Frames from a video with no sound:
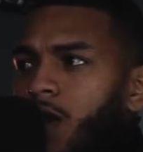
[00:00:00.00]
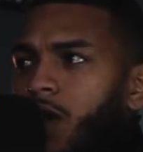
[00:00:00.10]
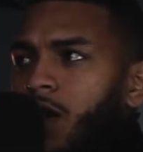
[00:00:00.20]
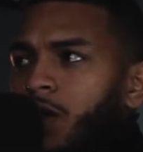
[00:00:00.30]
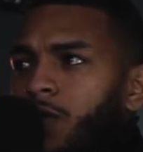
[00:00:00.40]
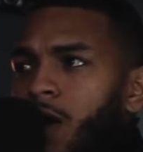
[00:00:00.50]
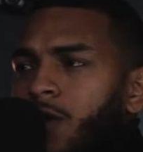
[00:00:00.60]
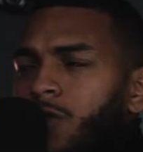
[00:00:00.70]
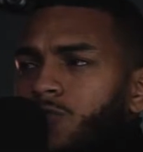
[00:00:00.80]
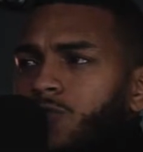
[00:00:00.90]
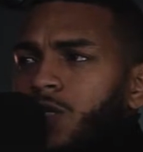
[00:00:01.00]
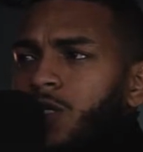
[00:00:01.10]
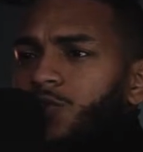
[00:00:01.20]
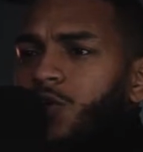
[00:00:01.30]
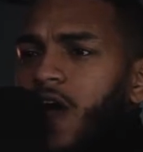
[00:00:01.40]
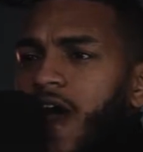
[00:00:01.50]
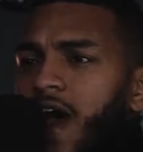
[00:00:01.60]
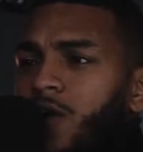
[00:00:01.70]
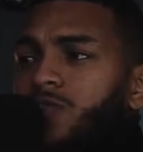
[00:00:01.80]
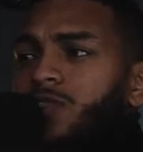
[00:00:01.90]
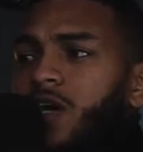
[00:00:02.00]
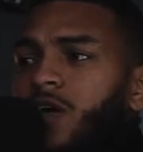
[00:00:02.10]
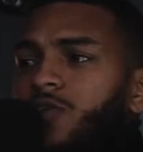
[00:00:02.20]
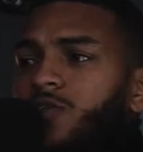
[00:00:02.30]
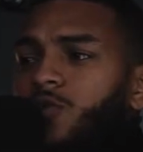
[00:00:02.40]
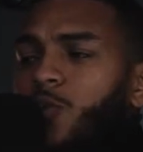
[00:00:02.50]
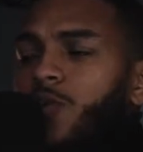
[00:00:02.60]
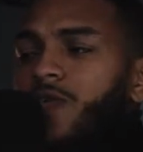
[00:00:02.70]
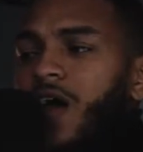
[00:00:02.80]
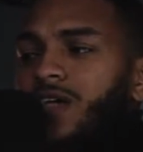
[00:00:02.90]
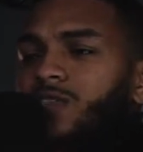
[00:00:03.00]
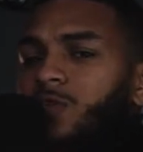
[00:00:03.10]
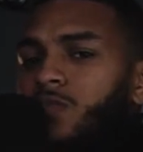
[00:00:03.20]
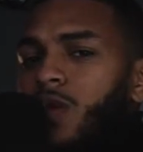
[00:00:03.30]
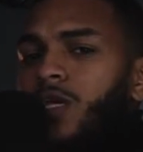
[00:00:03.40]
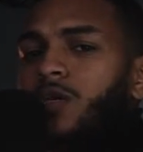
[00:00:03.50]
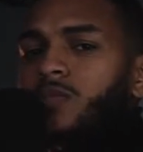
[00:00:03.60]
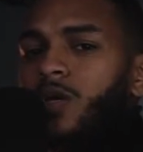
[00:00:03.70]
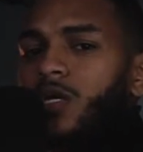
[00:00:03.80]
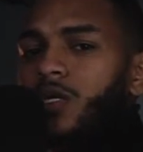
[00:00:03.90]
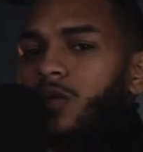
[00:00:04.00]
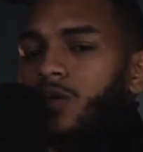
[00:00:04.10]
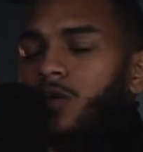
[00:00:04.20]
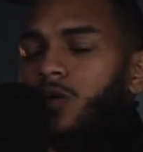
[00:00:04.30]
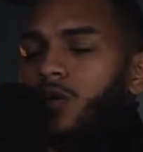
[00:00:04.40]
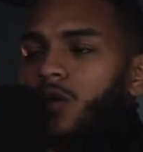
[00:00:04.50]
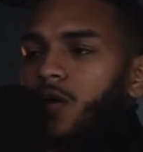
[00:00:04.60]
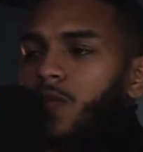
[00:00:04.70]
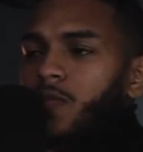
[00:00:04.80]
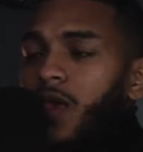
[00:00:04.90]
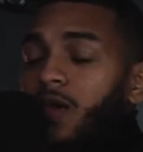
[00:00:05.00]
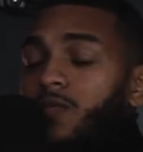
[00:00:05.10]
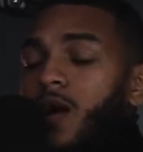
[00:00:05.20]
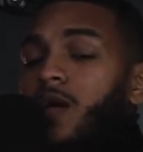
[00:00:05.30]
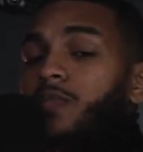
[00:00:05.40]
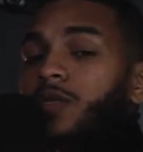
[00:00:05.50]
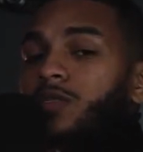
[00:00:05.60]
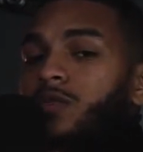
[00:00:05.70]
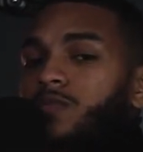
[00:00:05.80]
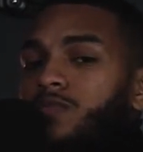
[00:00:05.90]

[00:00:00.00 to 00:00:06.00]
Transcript: And a lot of those things are outside the scope of actually making money. In my opinion,